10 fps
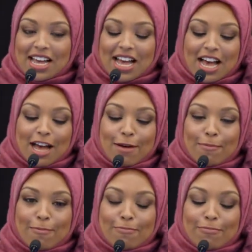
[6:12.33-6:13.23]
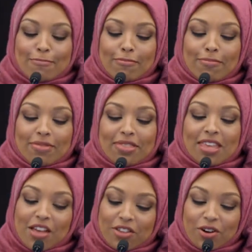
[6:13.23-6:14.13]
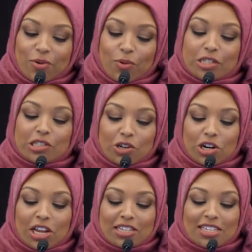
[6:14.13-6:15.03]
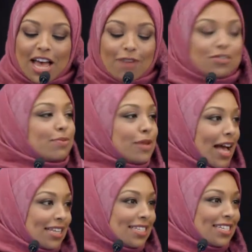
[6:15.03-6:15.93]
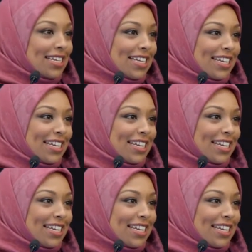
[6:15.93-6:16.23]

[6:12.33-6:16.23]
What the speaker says: The other was learning to have some guts.